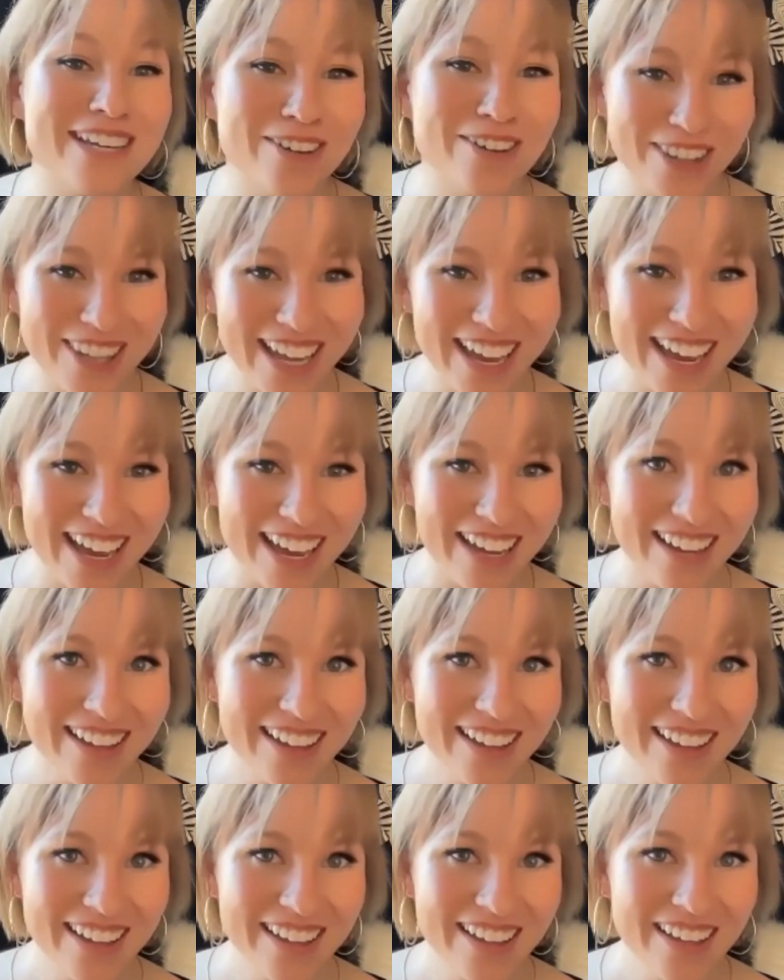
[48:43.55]
thing,
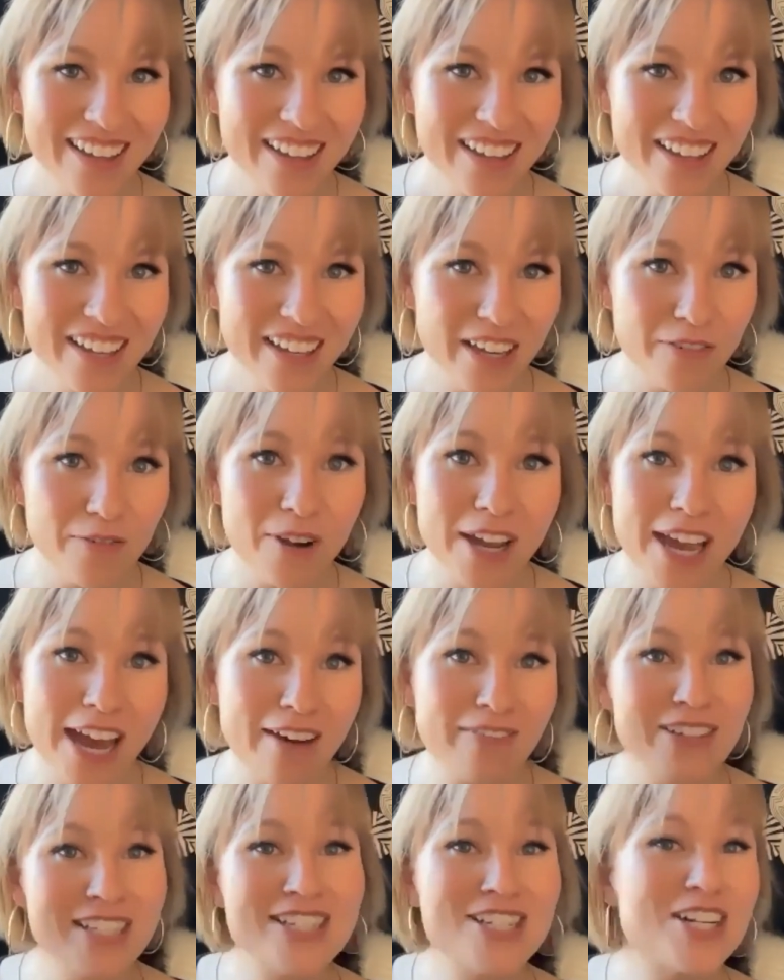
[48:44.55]
we
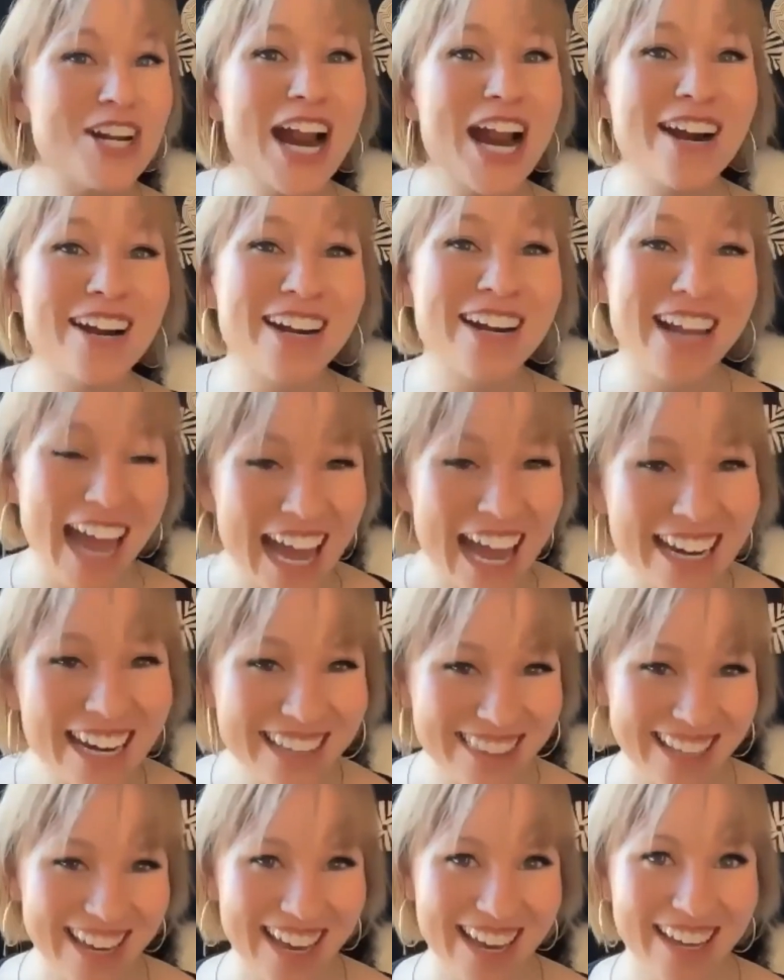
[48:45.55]
haven't shared
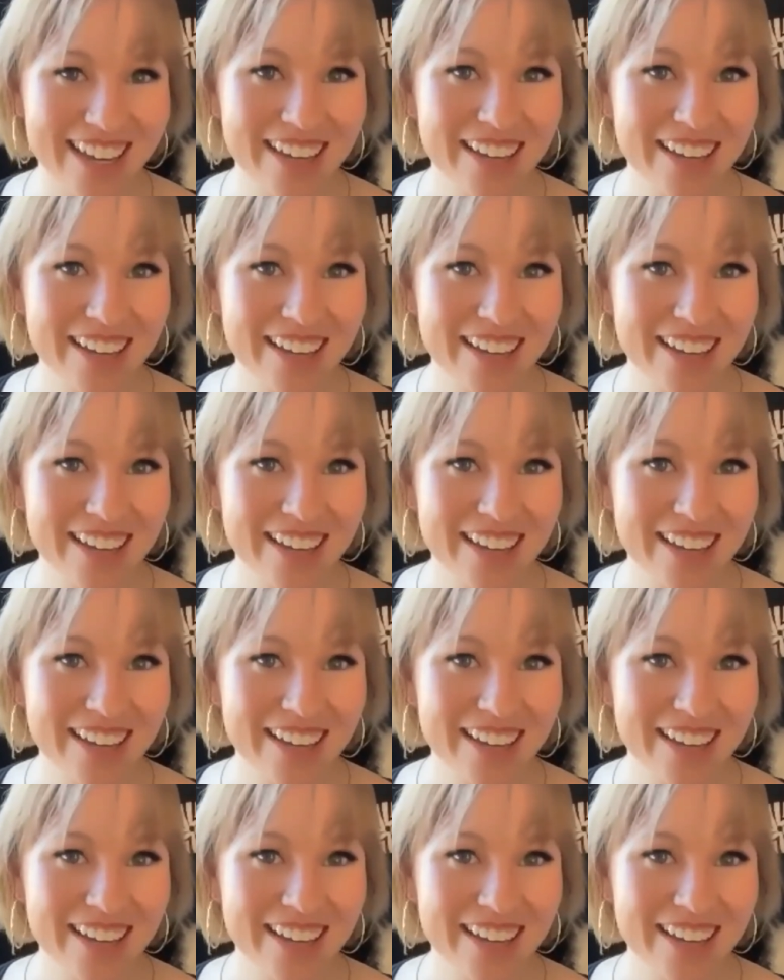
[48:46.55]
anything,